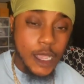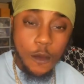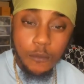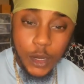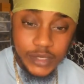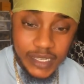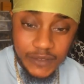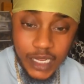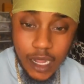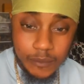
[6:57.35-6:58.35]
most of
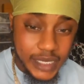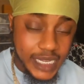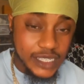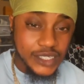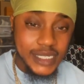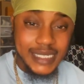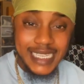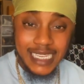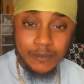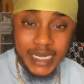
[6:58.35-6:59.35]
the complications
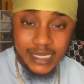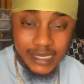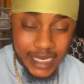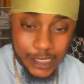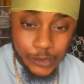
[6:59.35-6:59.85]
in my stage